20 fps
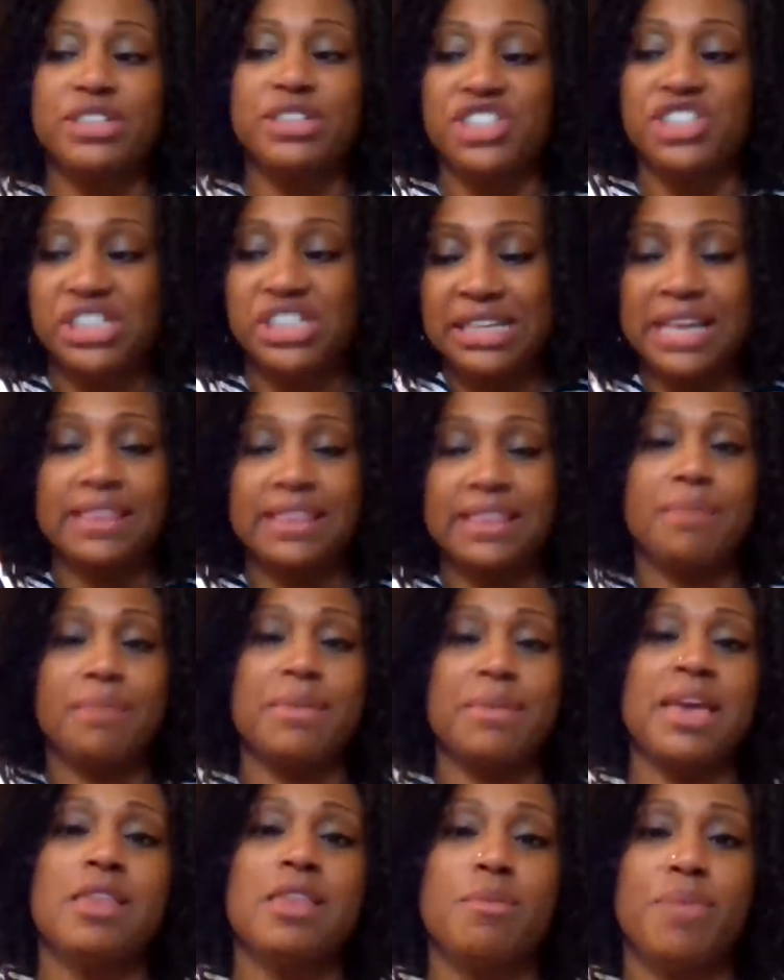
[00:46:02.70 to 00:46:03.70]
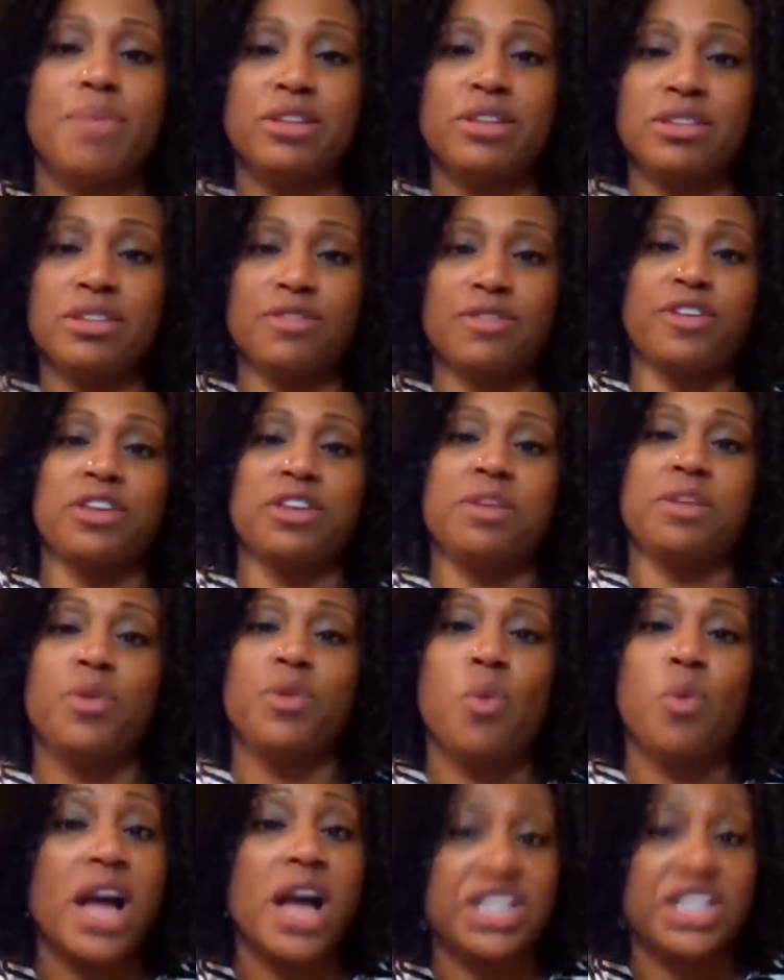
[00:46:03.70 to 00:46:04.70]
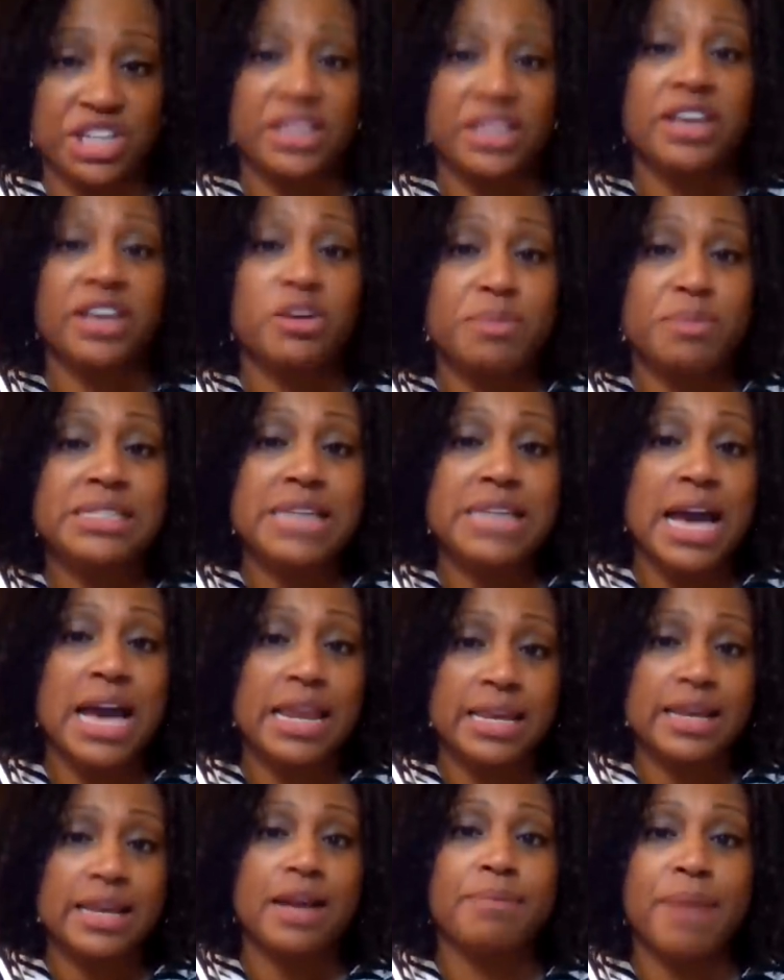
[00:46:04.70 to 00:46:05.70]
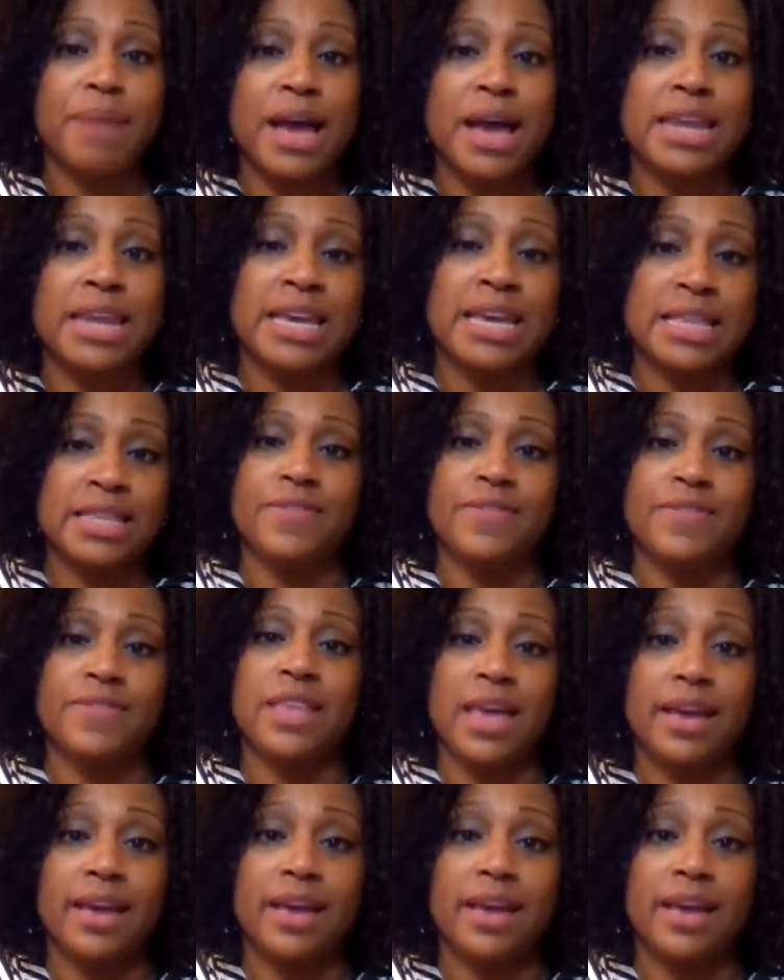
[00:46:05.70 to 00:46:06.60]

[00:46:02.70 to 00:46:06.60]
but just get them in the building for them to watch it. They'll be signing up by the end of the